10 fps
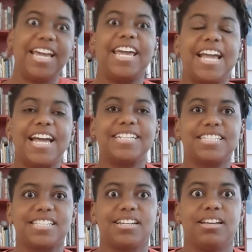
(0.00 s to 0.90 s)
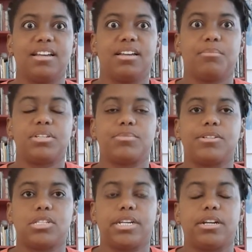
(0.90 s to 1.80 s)
Hey guys, Miss
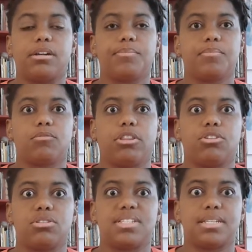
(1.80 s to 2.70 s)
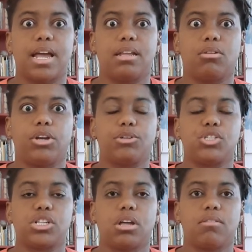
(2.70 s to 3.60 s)
Mills here with your sign
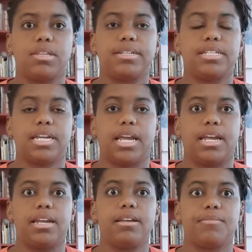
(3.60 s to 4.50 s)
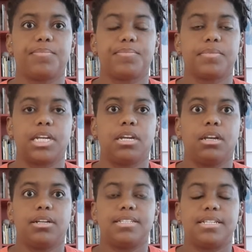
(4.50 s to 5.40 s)
language of the day.
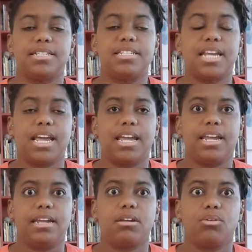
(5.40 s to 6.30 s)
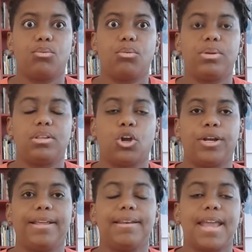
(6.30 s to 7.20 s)
Today, we'll be
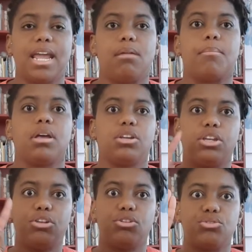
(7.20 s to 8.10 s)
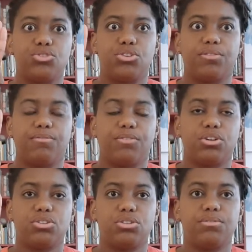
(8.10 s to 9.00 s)
learning name. You use your
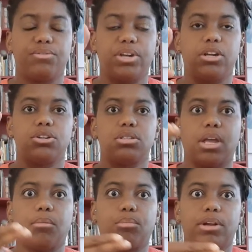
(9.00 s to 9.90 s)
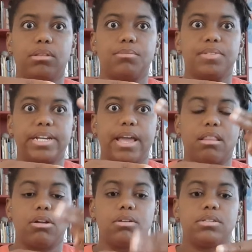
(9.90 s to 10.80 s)
first two fingers and bring them
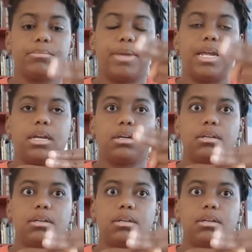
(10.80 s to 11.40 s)
together to make